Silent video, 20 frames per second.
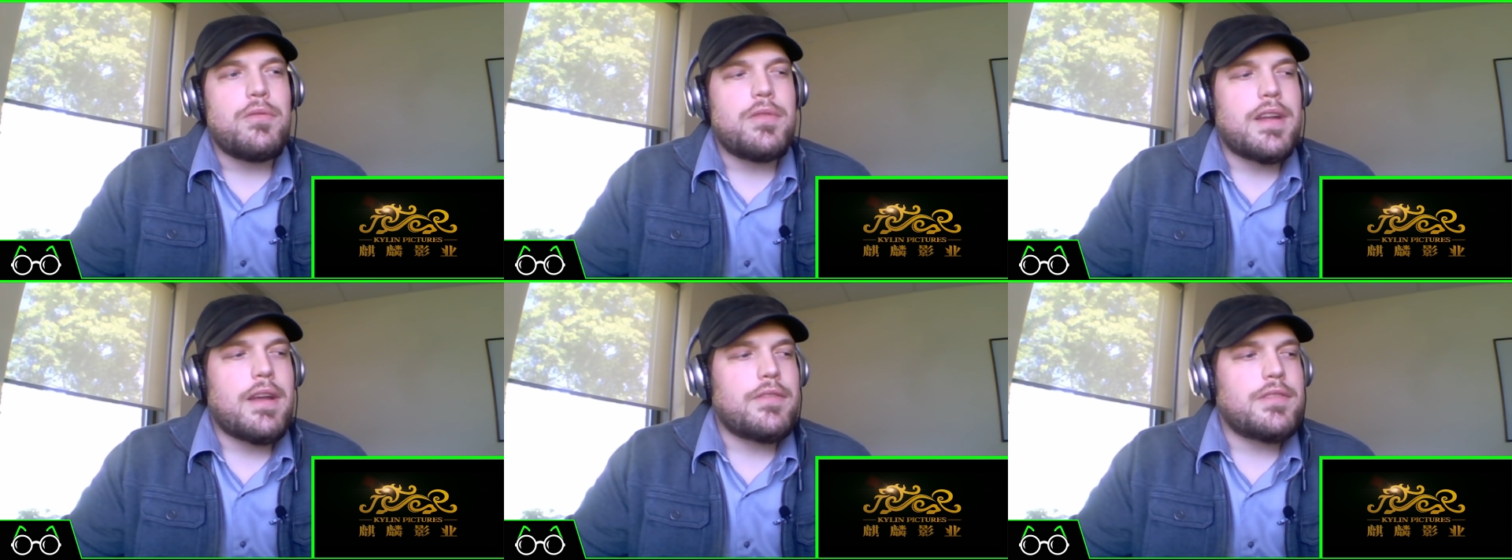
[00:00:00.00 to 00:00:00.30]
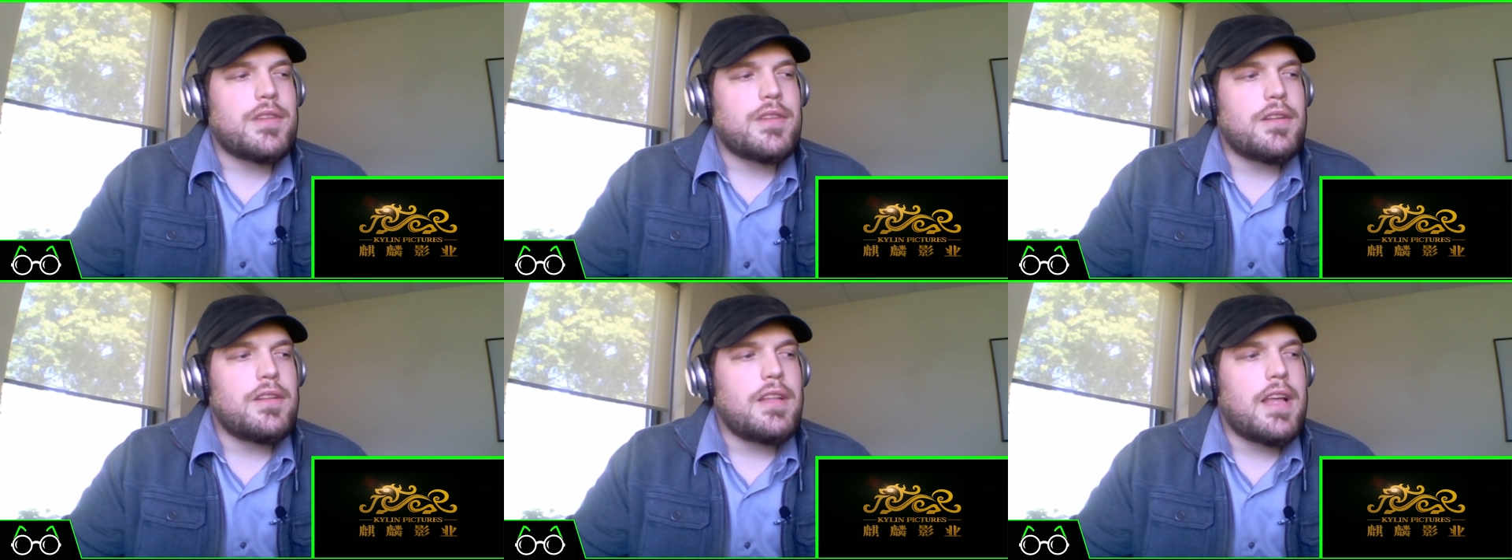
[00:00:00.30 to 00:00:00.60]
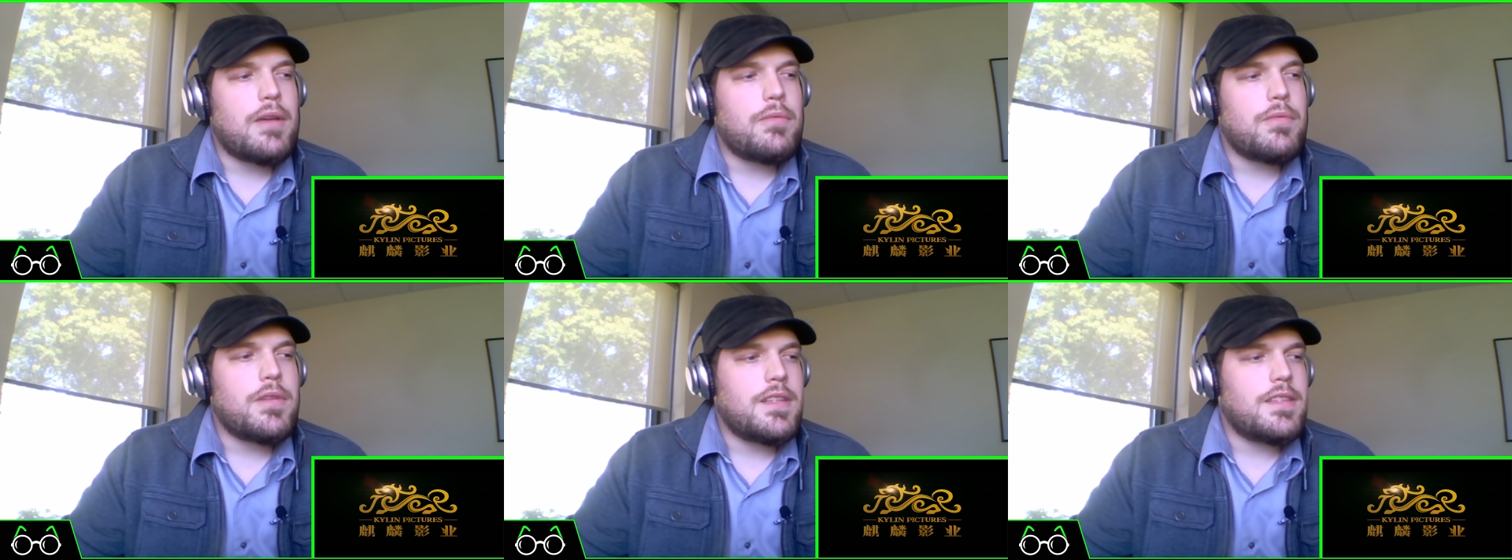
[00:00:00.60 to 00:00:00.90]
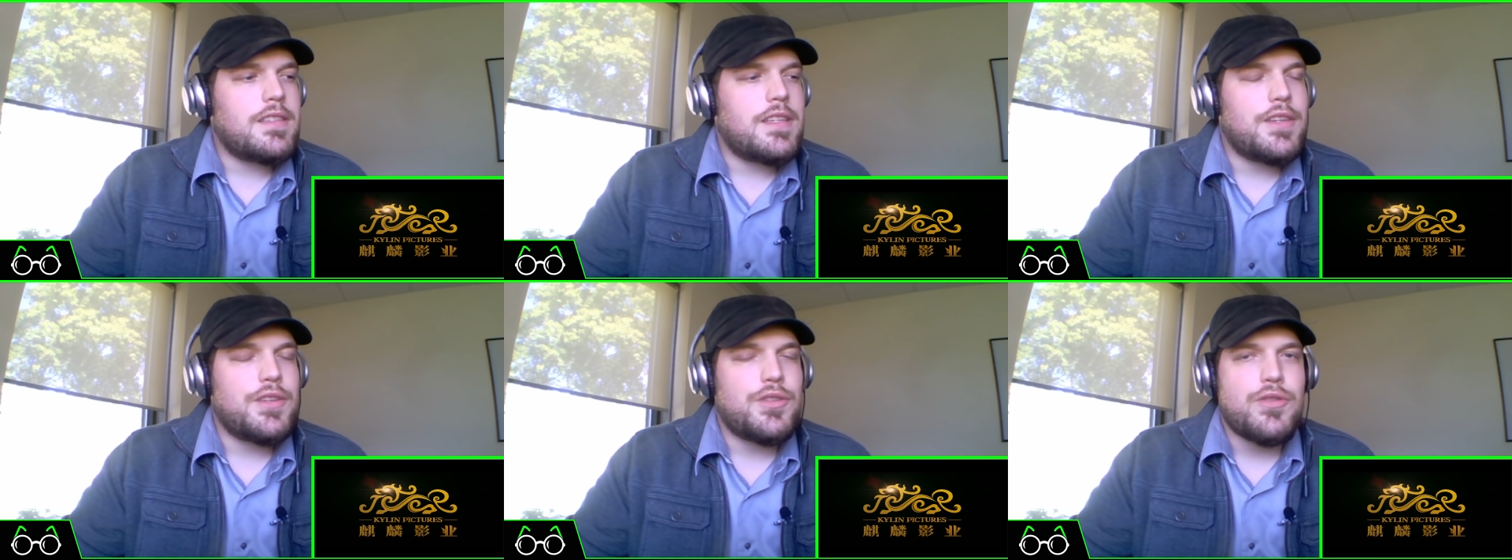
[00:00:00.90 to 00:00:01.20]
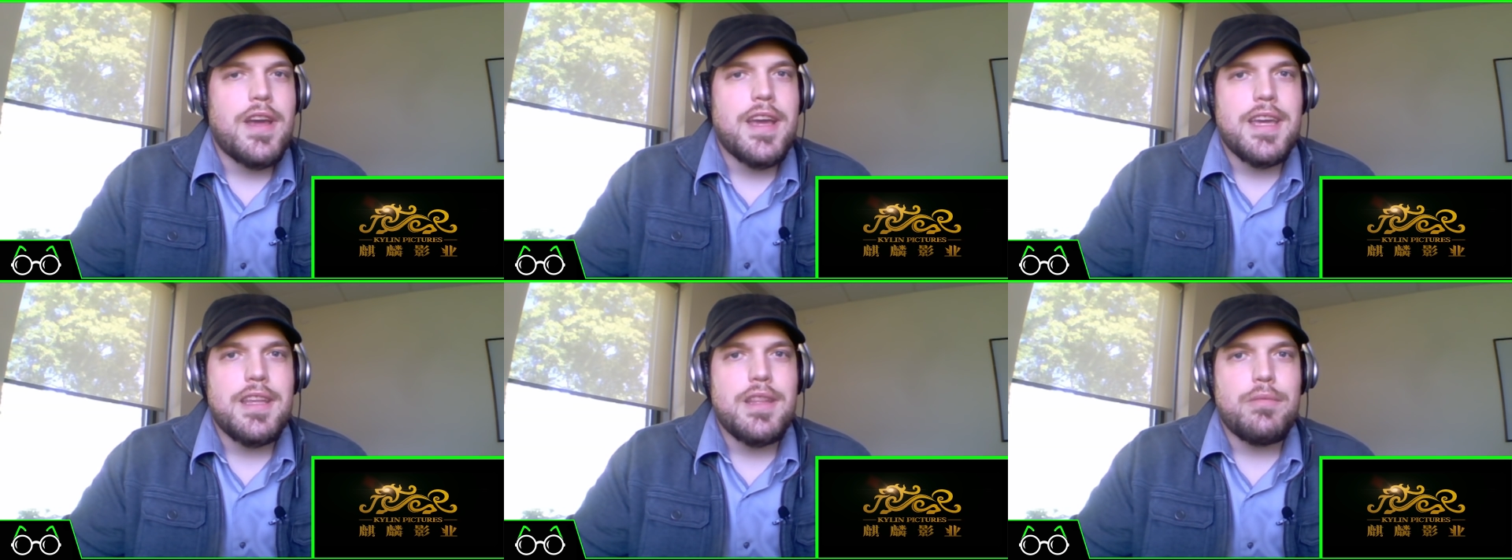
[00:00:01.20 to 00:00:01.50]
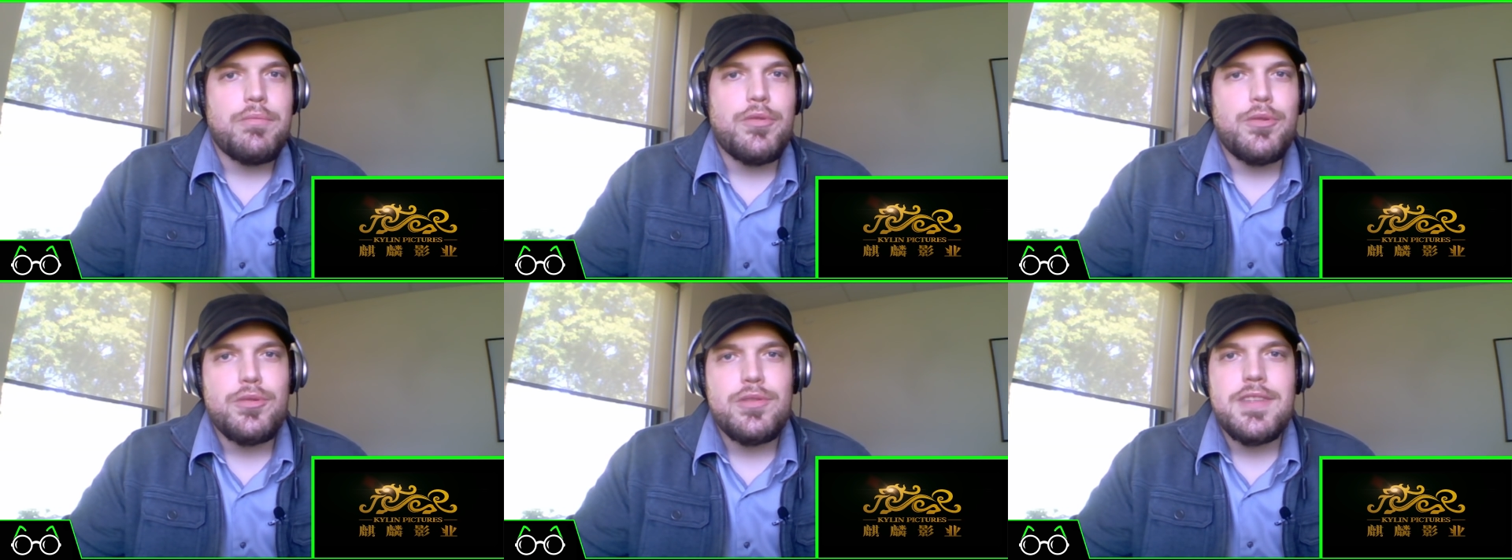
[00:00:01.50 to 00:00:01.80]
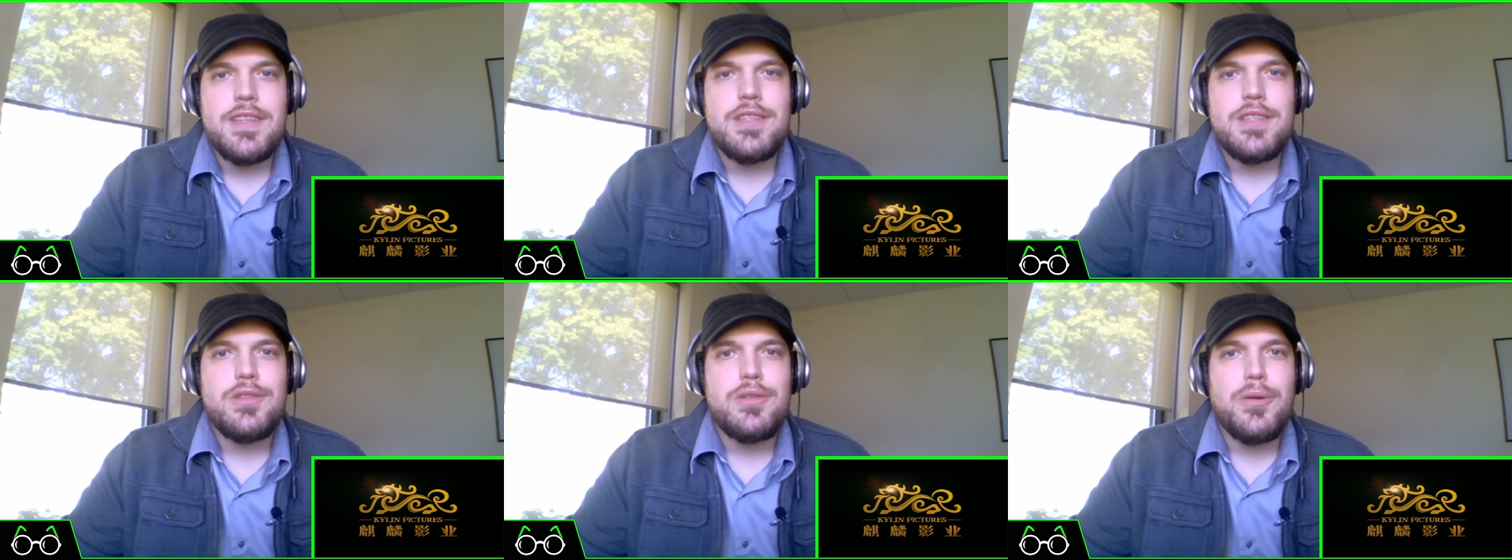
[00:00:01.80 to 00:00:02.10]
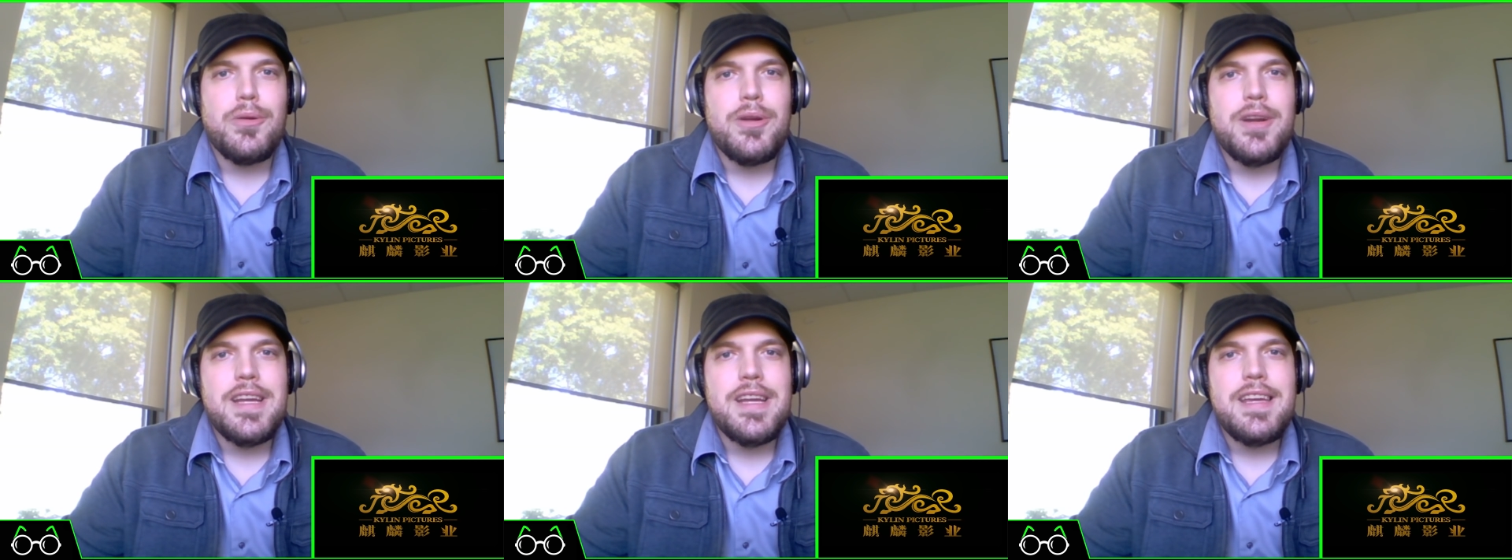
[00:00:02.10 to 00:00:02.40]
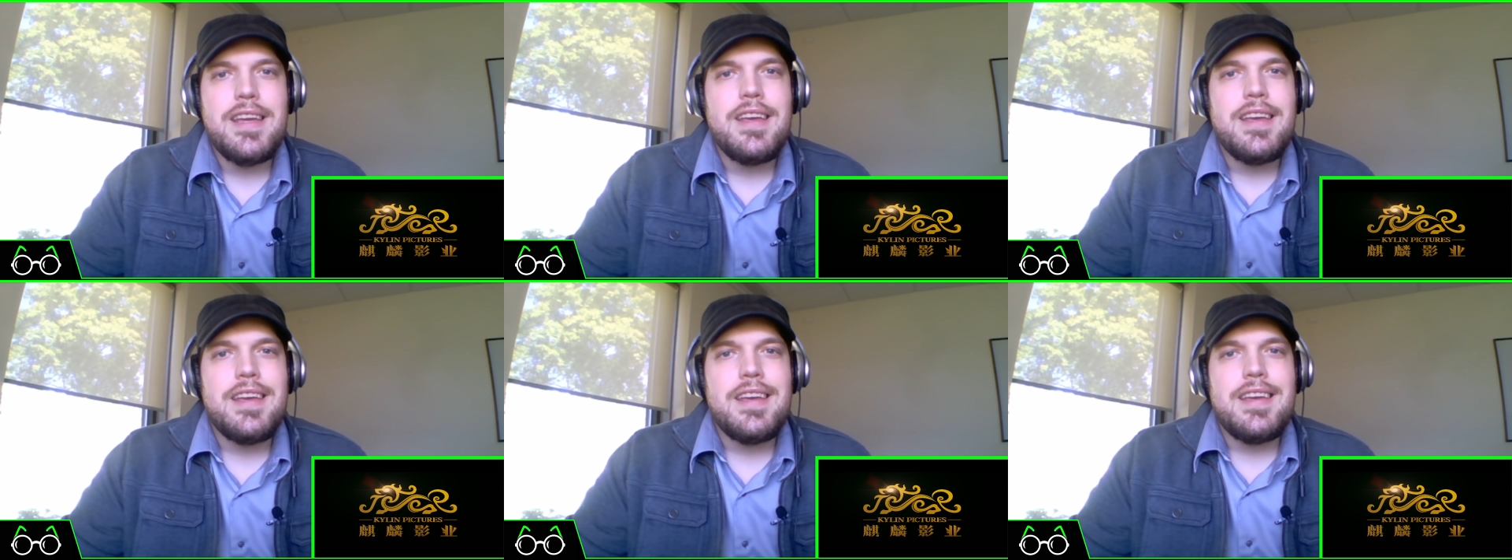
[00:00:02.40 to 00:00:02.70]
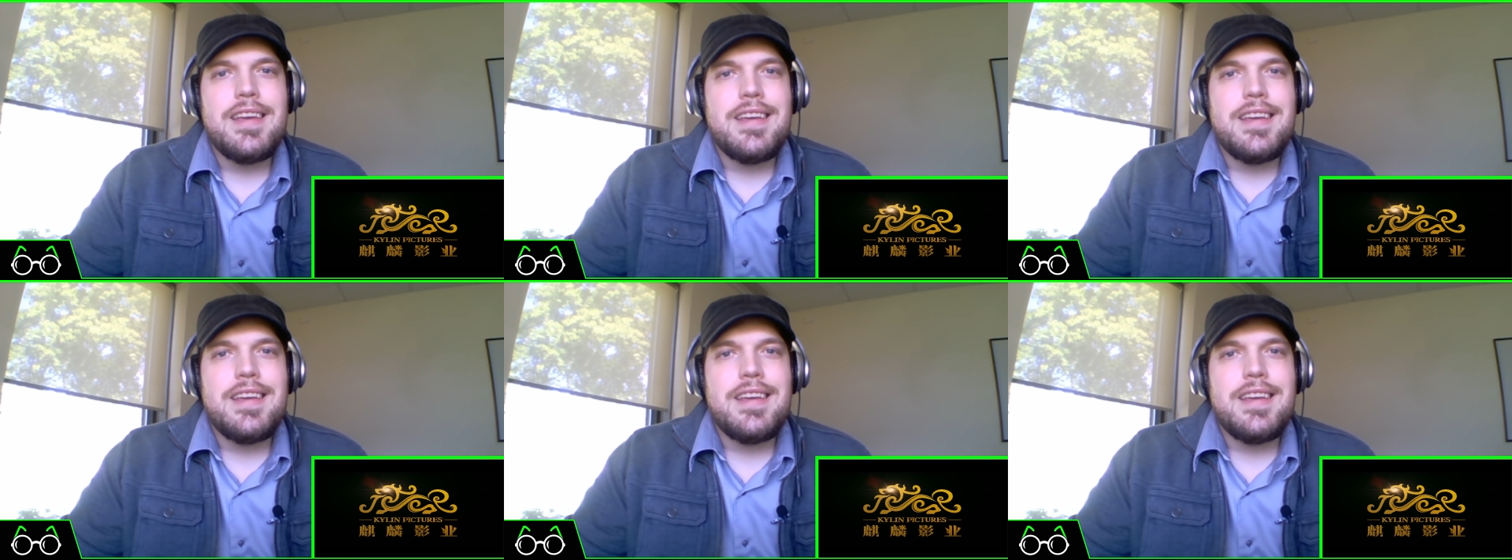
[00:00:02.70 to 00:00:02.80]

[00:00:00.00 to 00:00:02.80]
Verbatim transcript: when I was little, I went to see Dragon the Bruce Lee story